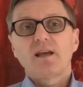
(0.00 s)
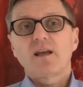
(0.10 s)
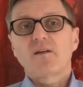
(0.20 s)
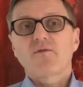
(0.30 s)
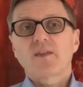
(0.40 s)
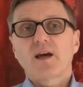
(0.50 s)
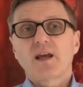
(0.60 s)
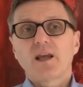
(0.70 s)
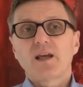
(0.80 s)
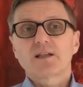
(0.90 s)
if
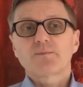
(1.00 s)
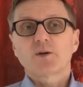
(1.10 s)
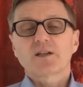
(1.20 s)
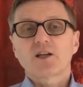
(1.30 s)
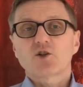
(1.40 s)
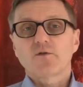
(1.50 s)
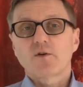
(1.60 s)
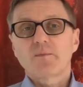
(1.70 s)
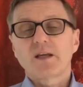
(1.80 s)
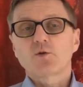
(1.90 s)
there is potential
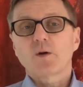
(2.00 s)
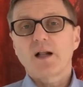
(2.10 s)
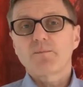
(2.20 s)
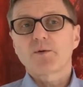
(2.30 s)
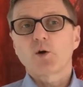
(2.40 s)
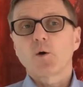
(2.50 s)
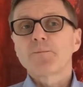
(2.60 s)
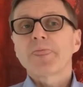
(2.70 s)
for me to help you.